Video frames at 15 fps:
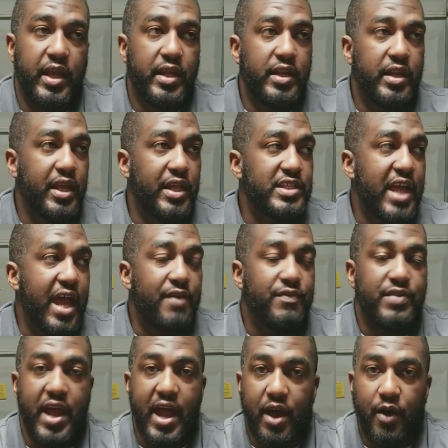and
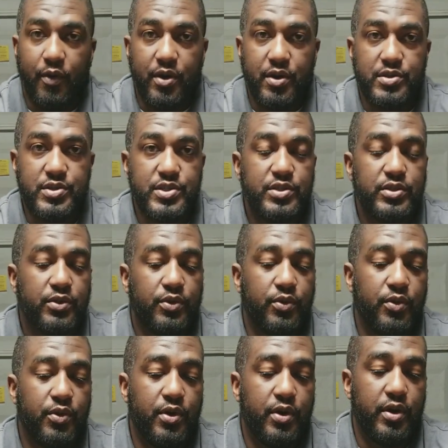it's after hours,